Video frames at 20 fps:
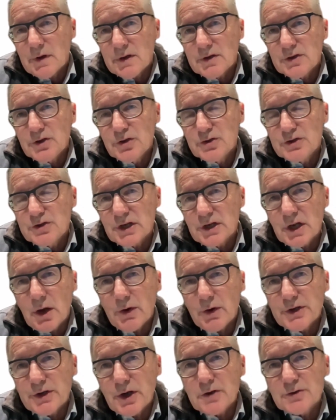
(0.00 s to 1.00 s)
using
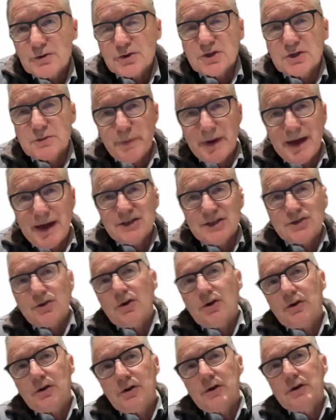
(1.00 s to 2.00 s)
lower doses based
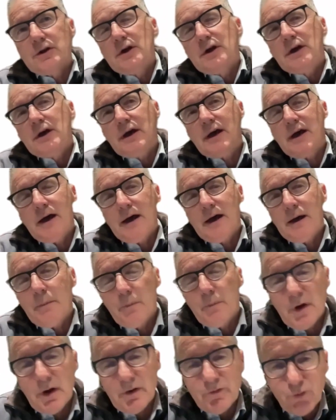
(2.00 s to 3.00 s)
on
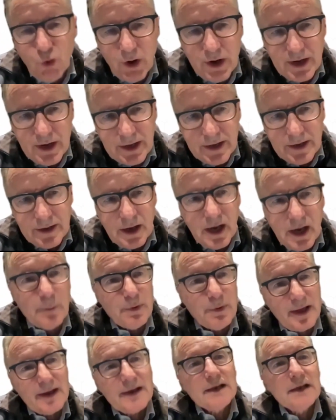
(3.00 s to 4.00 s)
avoiding high
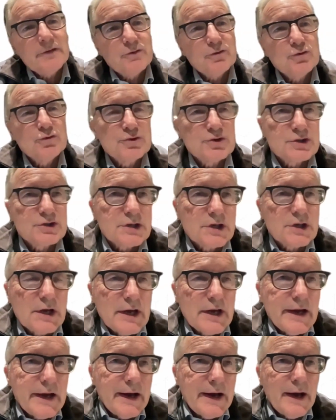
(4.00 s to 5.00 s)
blood levels
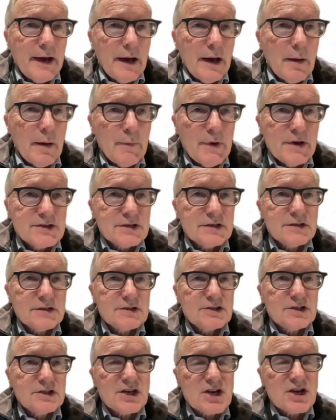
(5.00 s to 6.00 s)
as
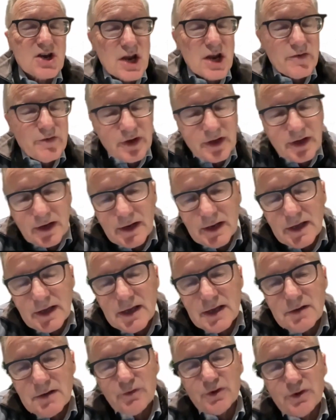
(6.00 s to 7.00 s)
it
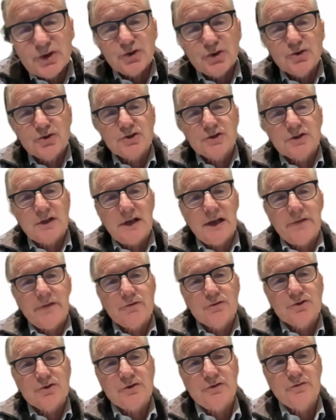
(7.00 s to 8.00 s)
significantly reduces the
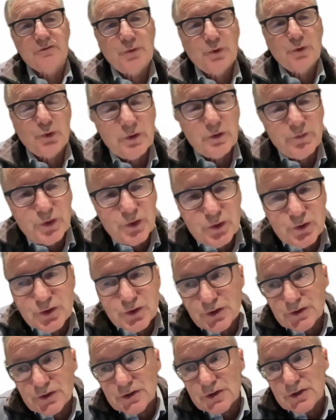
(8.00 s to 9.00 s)
levels of pleural
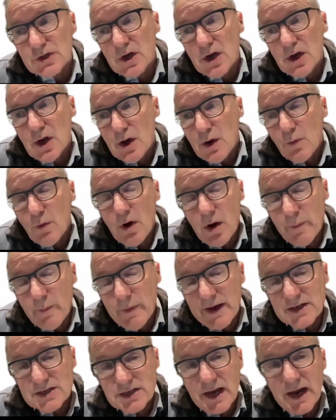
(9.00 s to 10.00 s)
effusions while
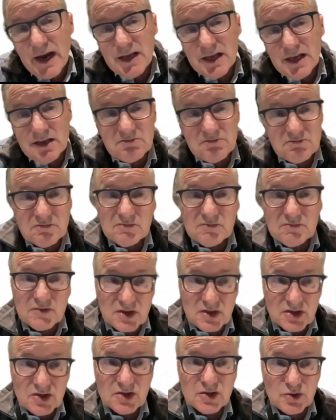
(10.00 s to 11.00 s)
maintaining
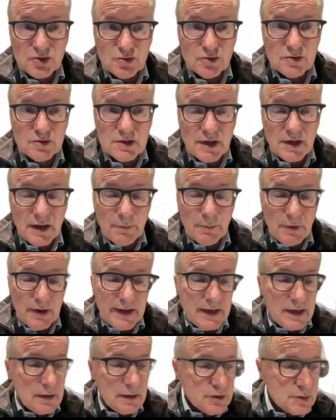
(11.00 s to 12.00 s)
just as good
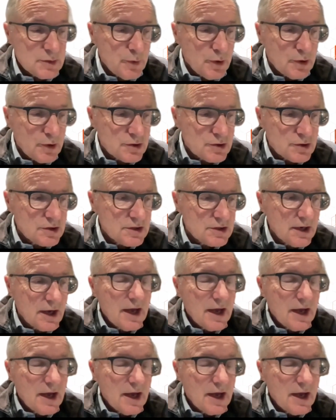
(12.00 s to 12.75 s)
molecular responses.